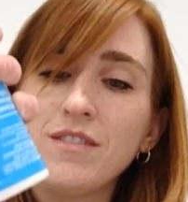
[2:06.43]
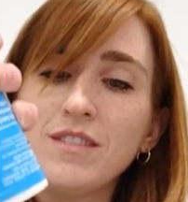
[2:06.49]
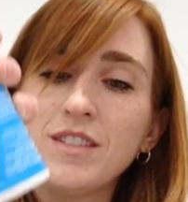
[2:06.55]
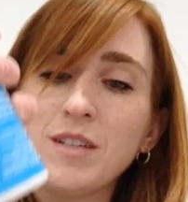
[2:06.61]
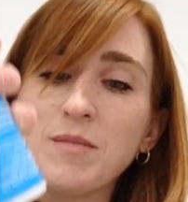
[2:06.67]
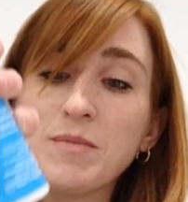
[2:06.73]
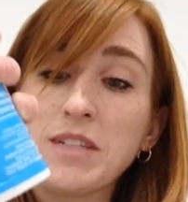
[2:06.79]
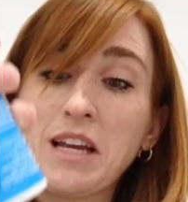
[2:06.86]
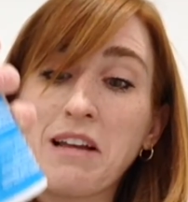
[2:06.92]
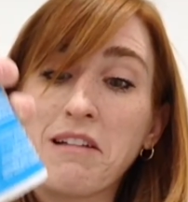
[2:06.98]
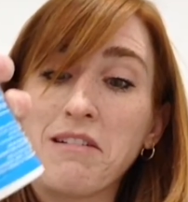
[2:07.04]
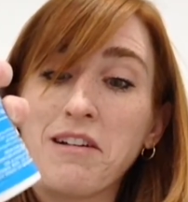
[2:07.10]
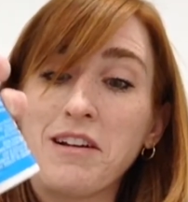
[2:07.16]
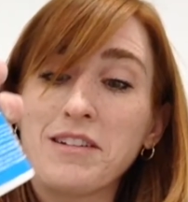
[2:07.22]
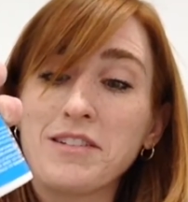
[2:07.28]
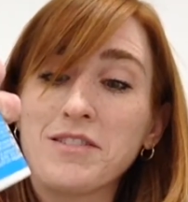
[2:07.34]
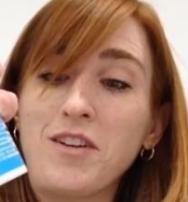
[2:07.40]
Seems like a
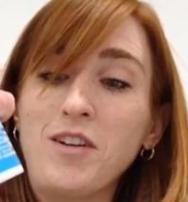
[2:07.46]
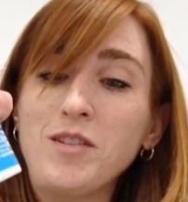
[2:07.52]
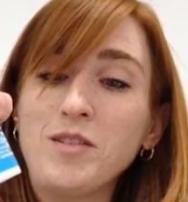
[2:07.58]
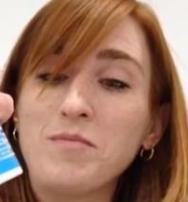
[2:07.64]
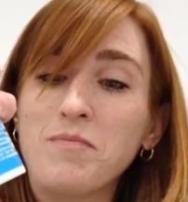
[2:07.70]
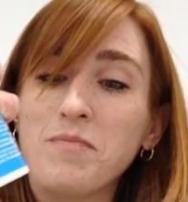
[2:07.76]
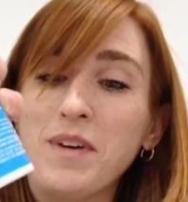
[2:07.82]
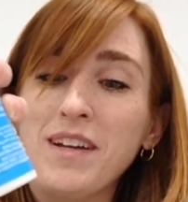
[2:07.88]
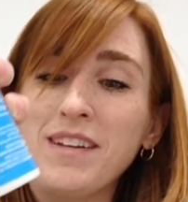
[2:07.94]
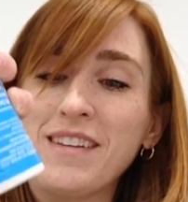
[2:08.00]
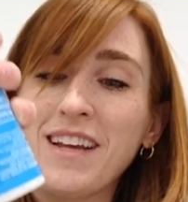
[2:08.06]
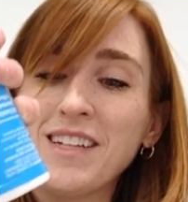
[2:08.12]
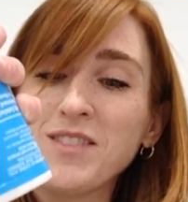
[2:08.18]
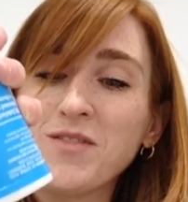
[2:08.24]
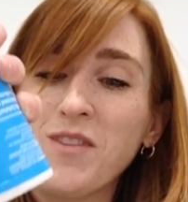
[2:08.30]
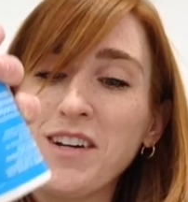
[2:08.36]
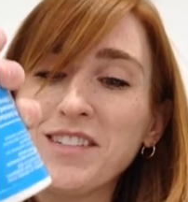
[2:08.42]
lot of salt, but
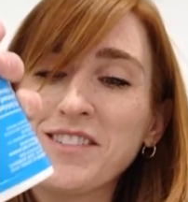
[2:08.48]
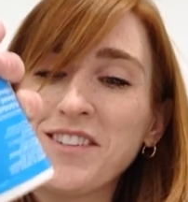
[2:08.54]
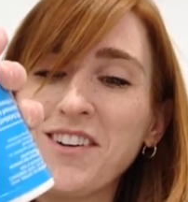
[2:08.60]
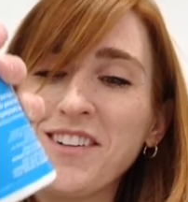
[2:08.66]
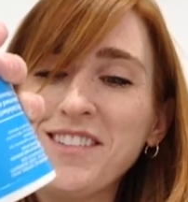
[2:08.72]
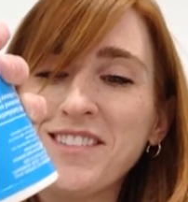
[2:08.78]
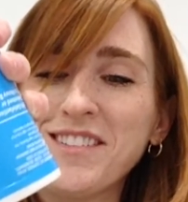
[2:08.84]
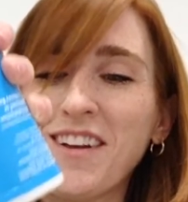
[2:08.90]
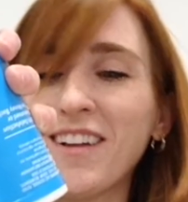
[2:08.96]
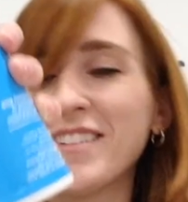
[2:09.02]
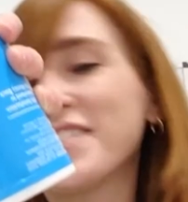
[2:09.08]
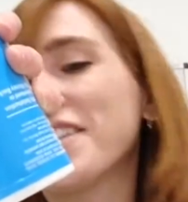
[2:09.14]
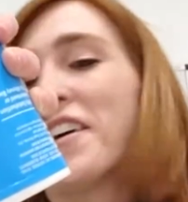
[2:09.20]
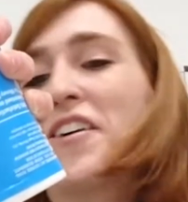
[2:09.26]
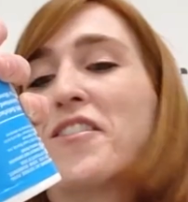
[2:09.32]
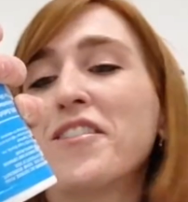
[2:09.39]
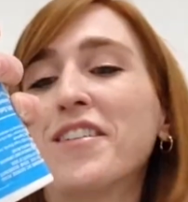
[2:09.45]
that's why it's called salt
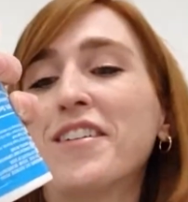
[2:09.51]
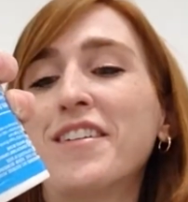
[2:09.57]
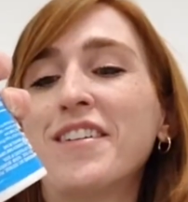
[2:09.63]
dough.